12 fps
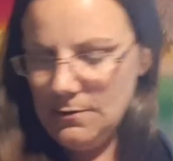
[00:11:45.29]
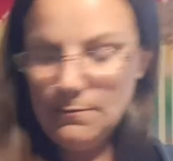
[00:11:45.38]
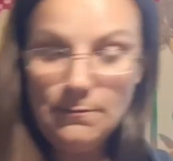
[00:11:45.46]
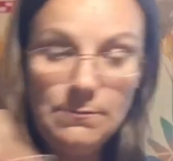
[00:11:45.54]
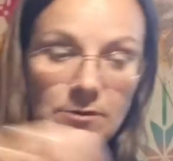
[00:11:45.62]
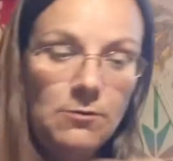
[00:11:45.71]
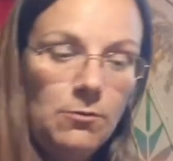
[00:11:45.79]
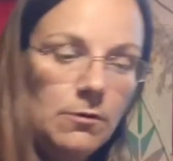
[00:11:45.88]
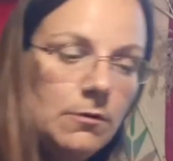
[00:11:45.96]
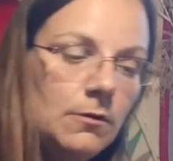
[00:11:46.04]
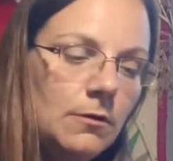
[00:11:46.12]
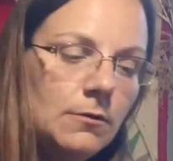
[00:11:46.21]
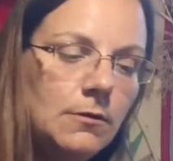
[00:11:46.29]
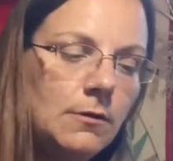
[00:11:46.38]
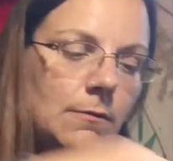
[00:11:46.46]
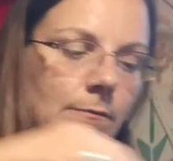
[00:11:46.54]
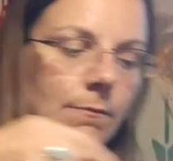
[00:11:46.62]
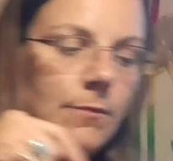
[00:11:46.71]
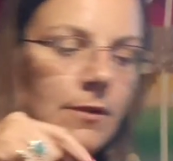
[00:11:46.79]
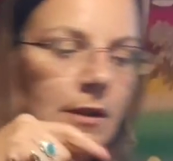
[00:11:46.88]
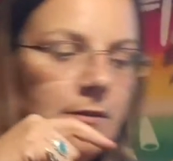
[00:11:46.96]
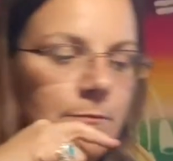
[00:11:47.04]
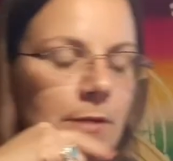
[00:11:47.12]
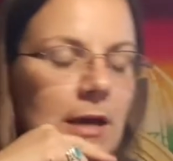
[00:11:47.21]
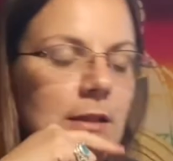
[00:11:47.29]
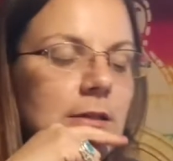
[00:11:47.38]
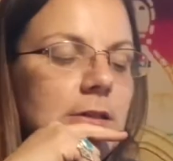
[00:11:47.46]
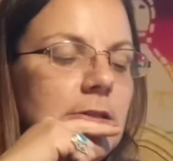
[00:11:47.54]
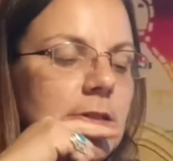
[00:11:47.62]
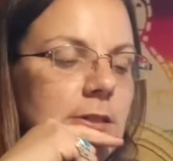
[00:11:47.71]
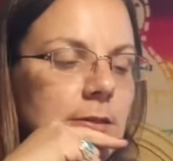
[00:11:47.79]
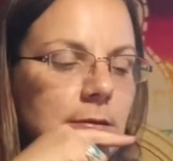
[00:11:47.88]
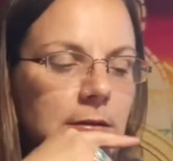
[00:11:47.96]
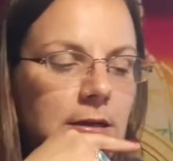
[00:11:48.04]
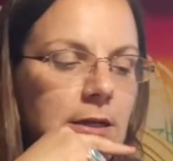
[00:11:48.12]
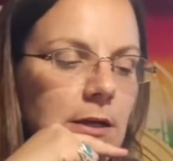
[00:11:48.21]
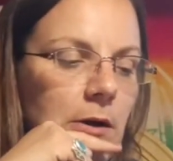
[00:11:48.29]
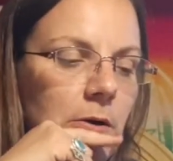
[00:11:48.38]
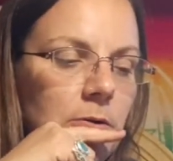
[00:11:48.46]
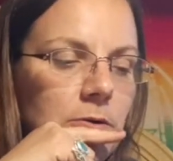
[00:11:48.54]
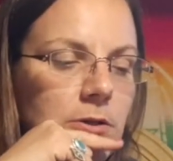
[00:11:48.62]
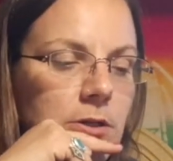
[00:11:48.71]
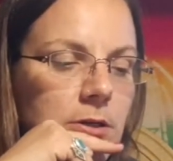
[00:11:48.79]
The world. But that's balance. In and out.